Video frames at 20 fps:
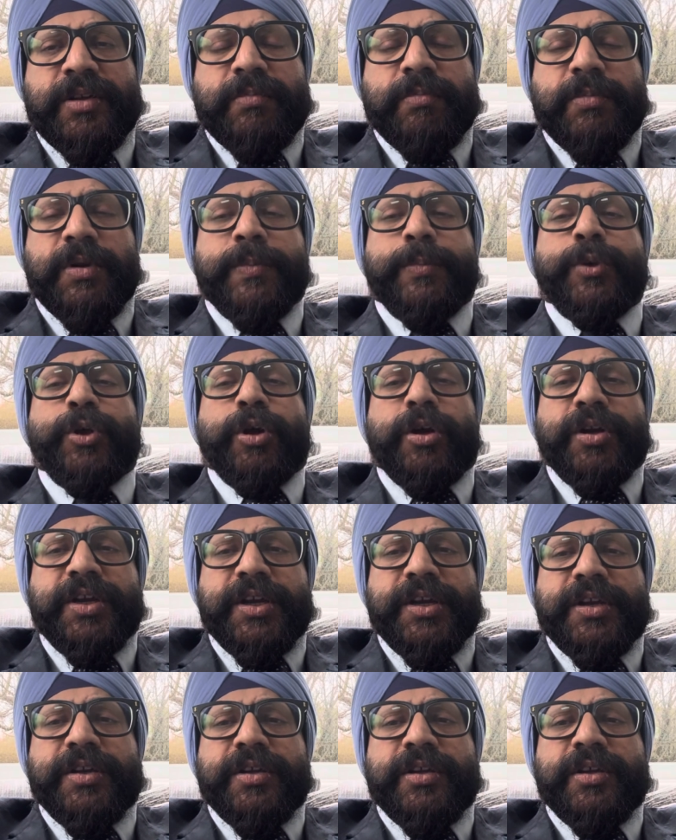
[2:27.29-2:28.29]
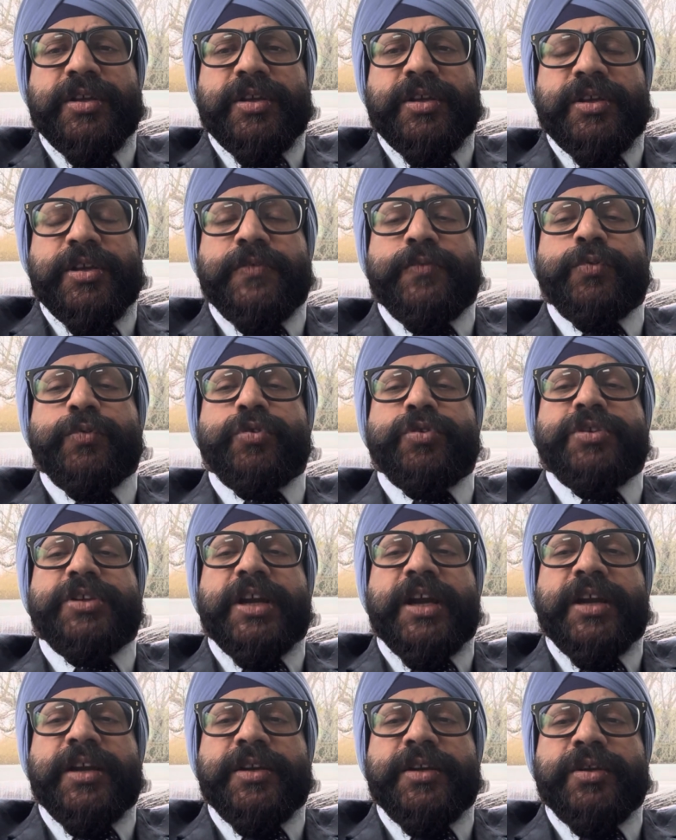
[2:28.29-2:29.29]
But beyond it, if you
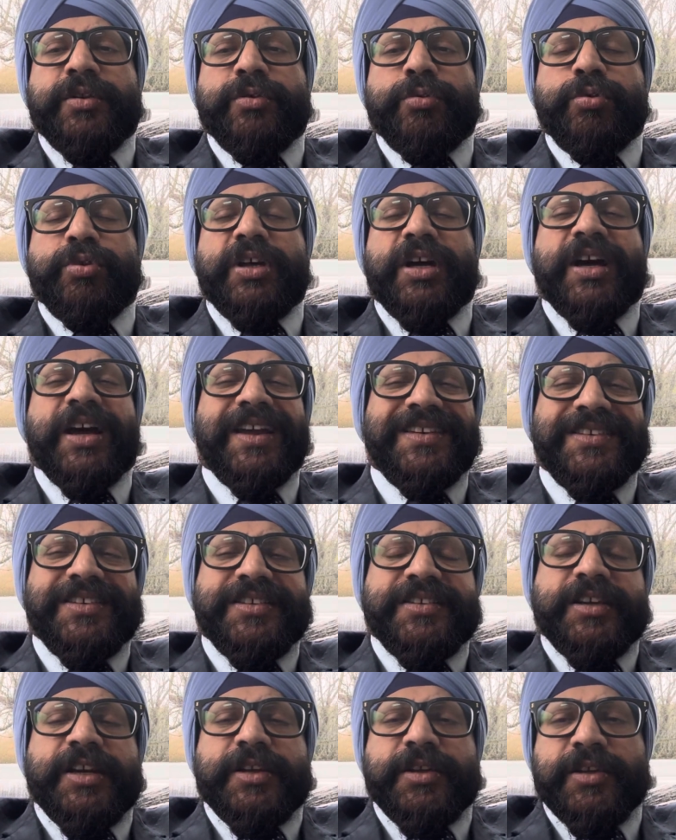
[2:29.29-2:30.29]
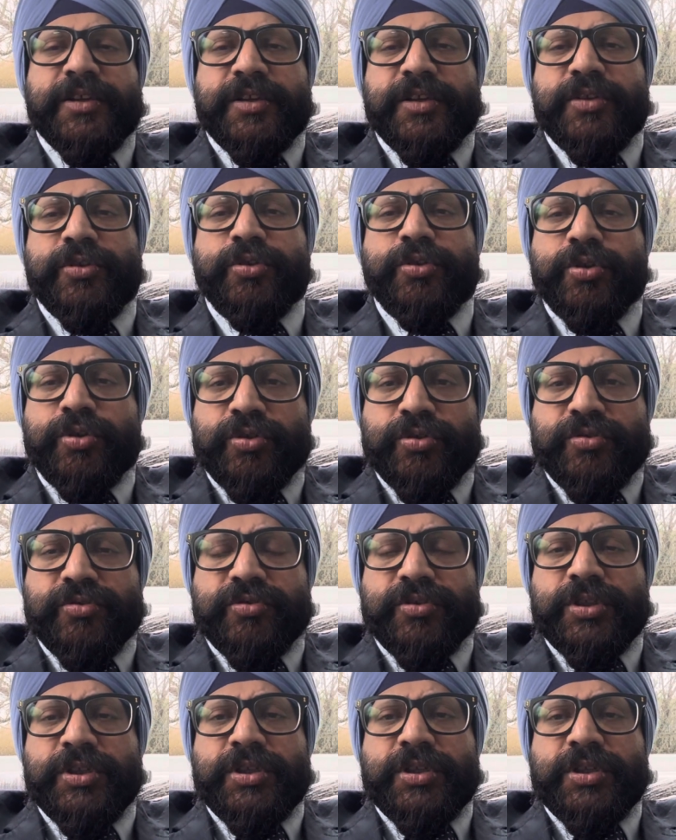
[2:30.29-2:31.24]
stand into the high risk category zones,